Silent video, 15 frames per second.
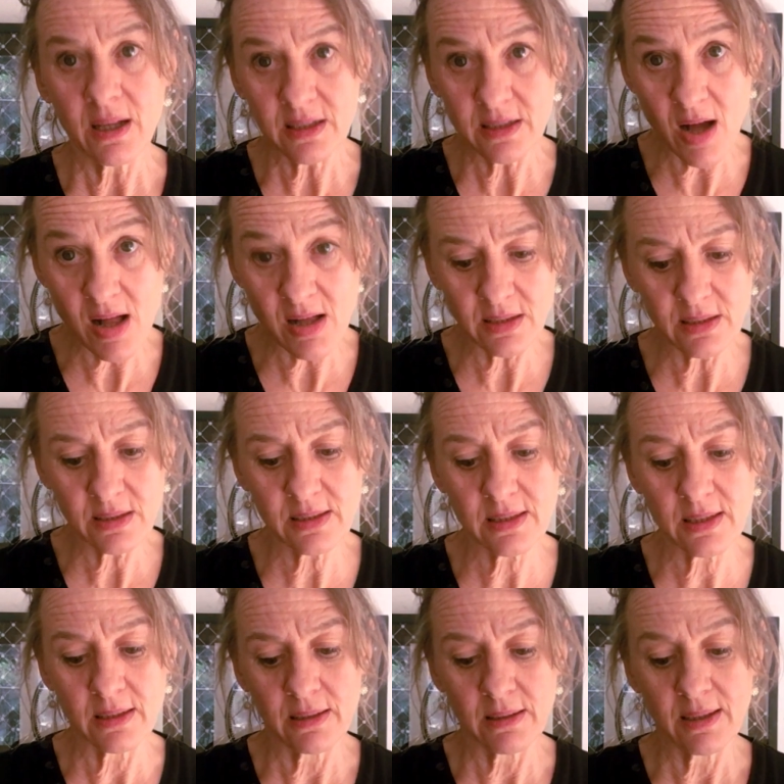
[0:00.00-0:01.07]
Gulls,
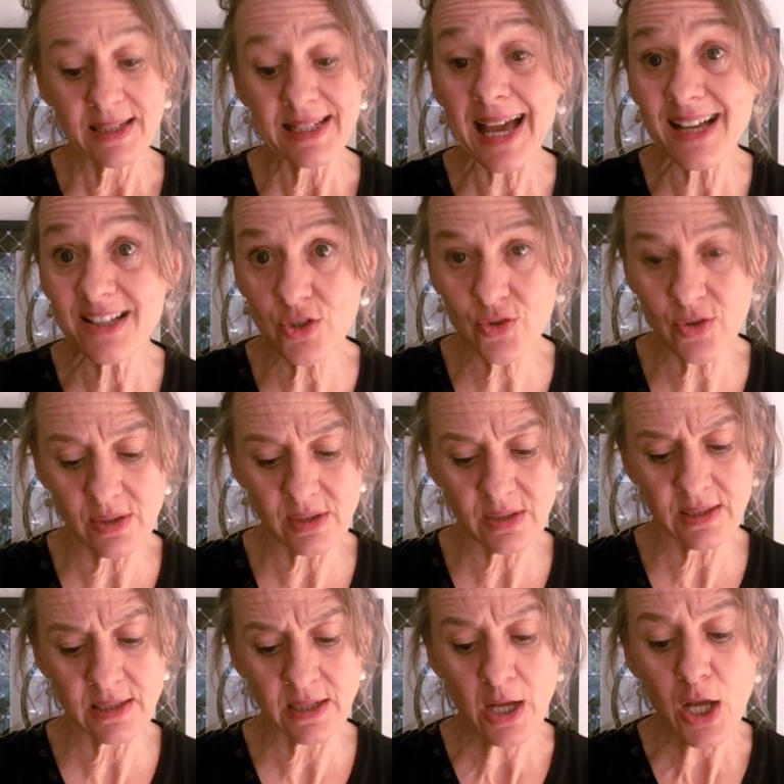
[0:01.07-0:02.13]

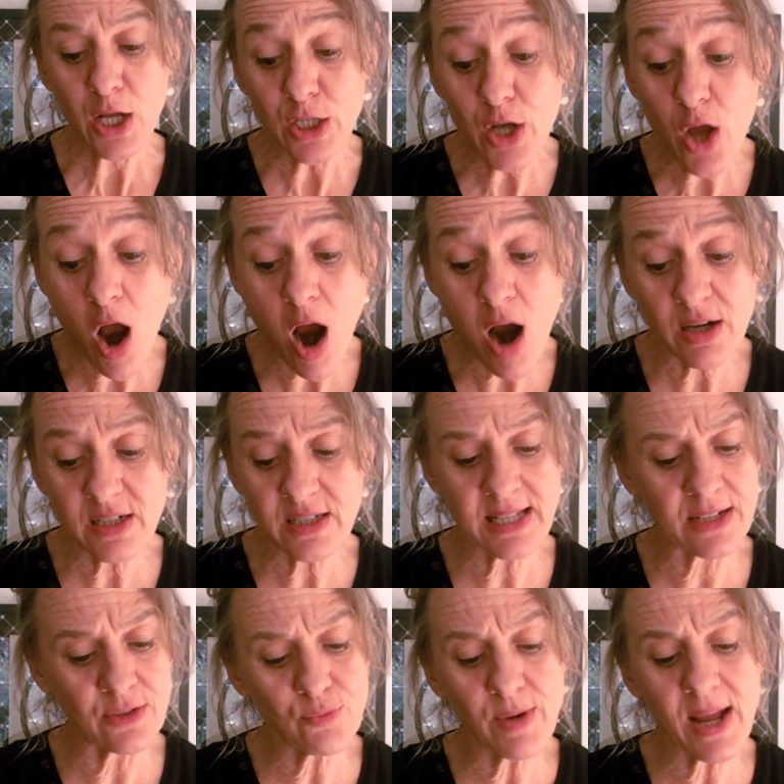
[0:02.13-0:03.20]
kestrels, larks
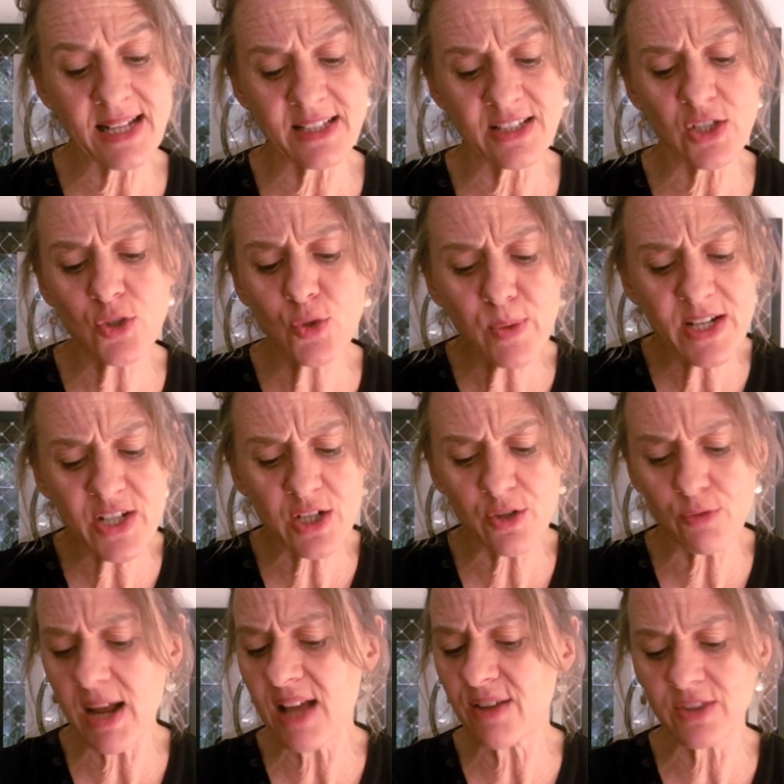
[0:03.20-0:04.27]
and wrens twittered
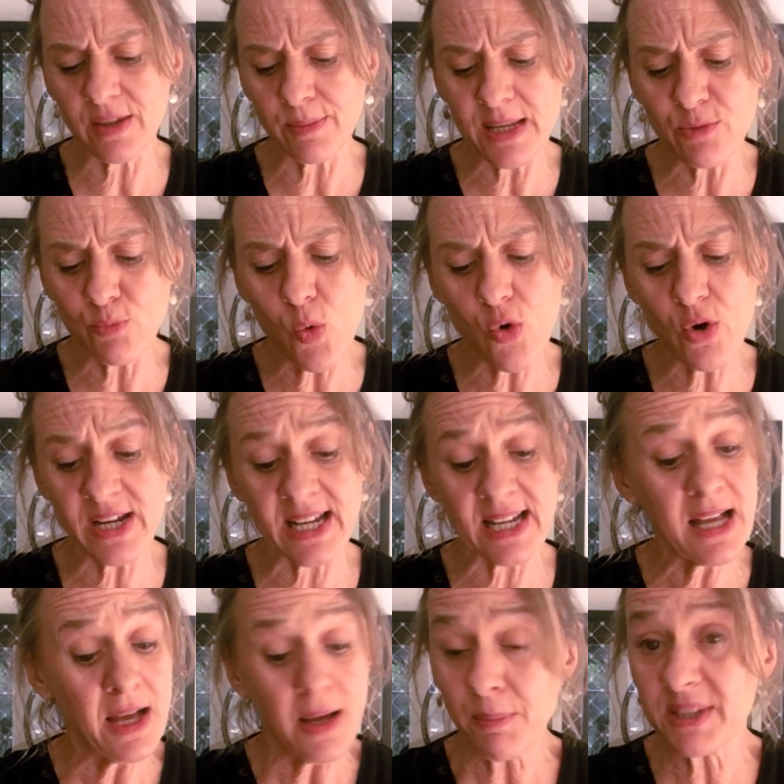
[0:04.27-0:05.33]
around them in warning,
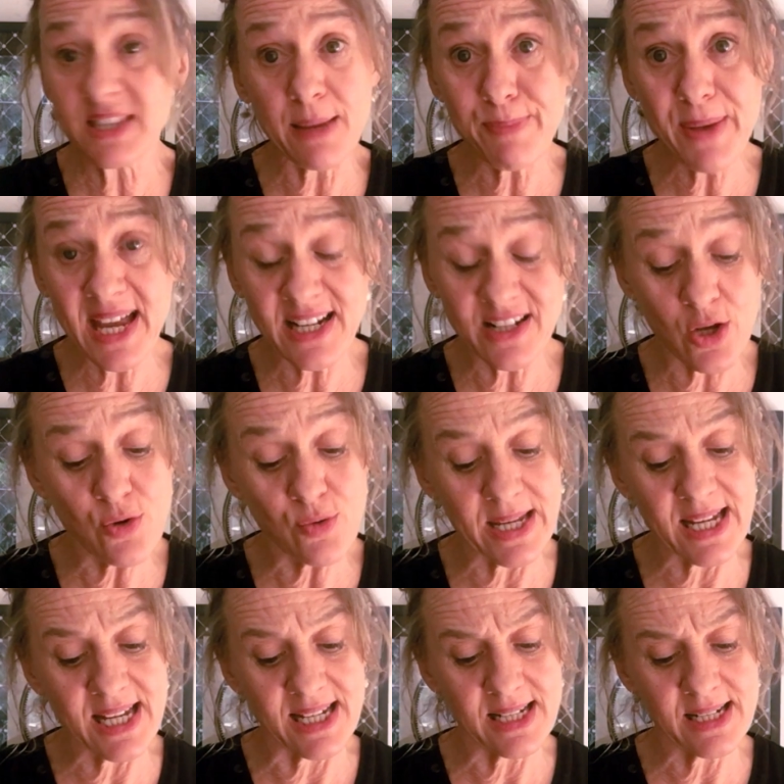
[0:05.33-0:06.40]
but they paid no
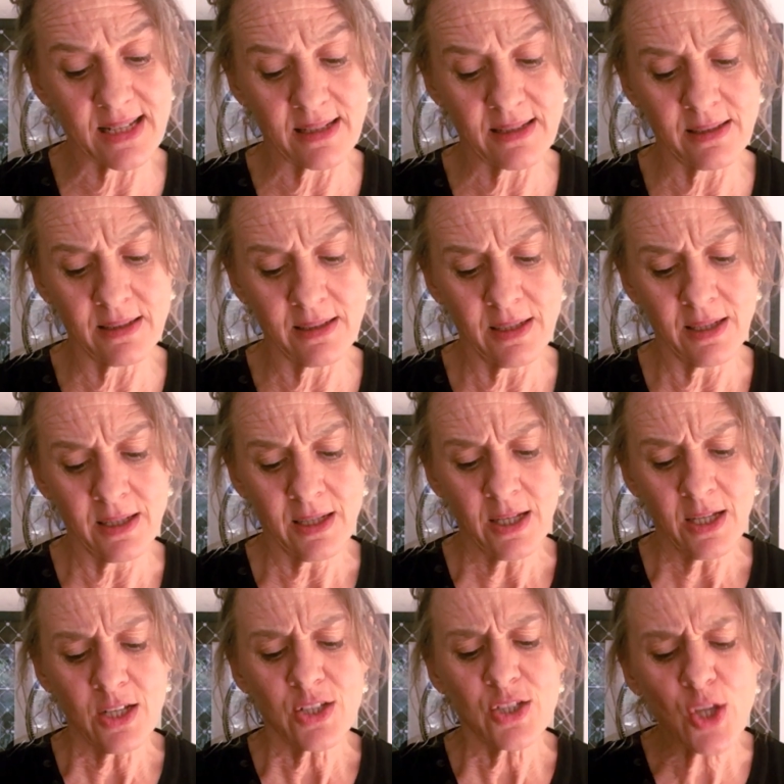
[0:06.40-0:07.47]
heed.
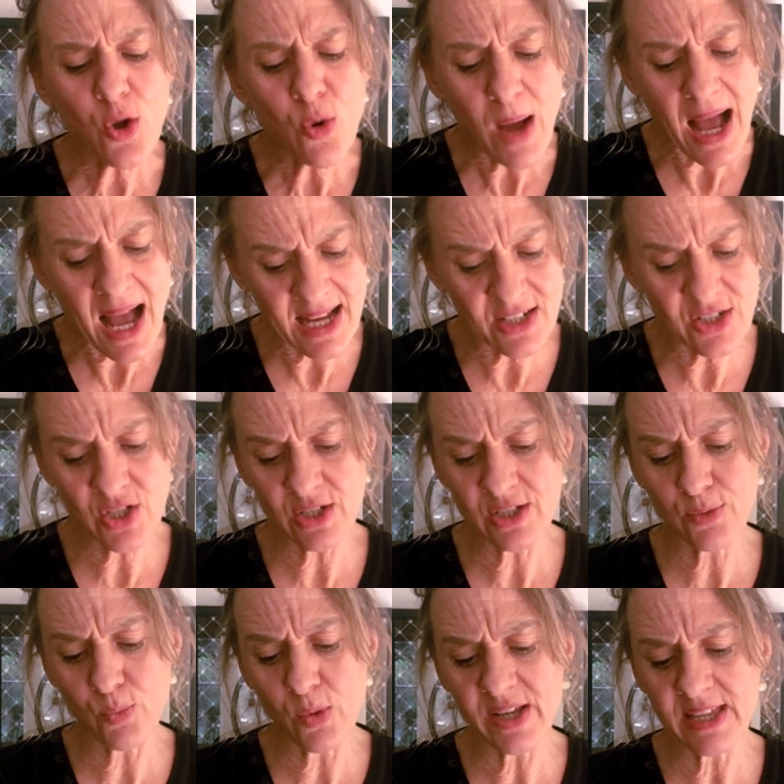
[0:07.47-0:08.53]
So
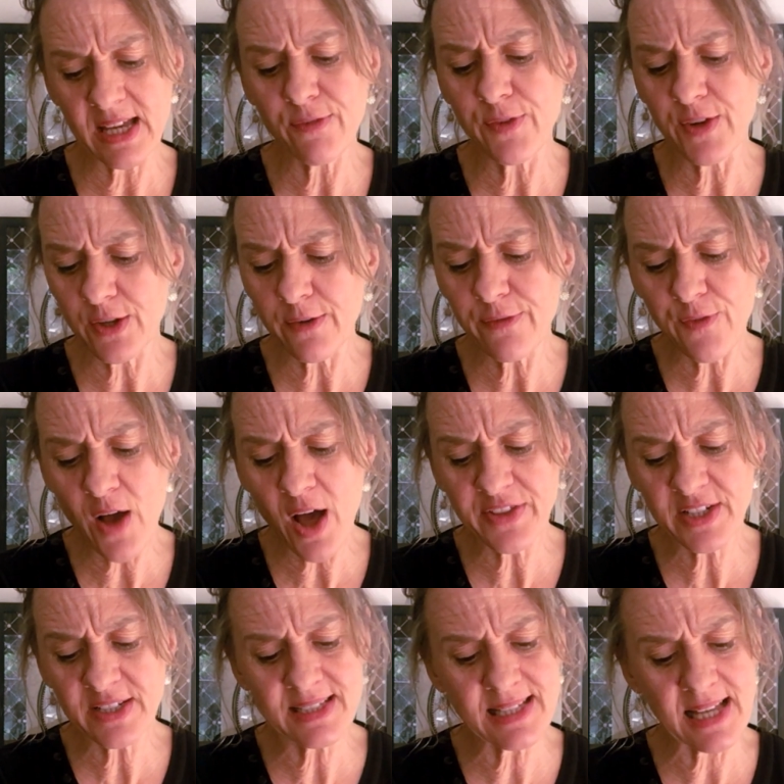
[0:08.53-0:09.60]
anxious were they for their
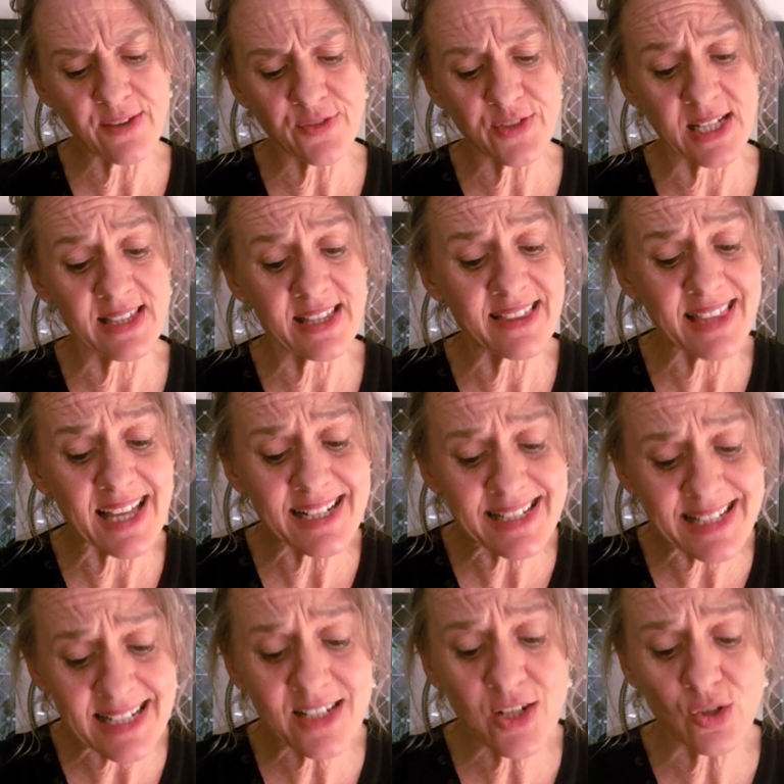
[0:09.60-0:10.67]
father's safety that they
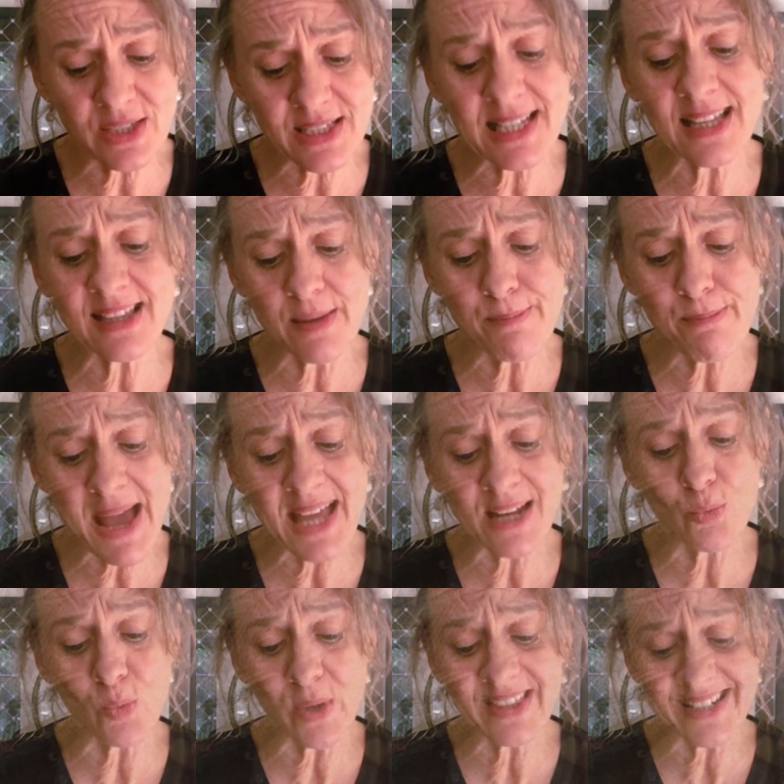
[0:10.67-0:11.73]
did not see the men
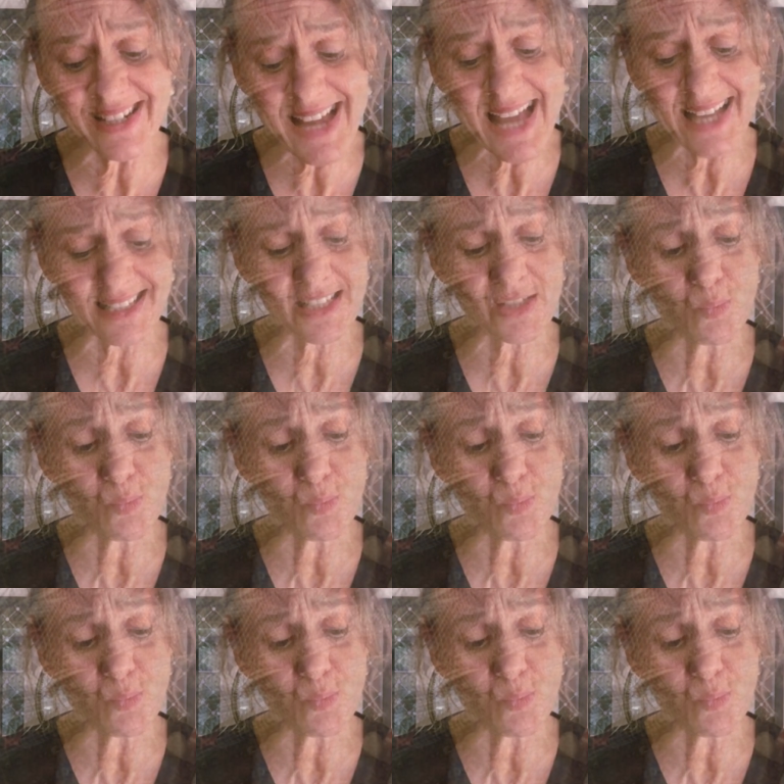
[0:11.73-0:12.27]
with nets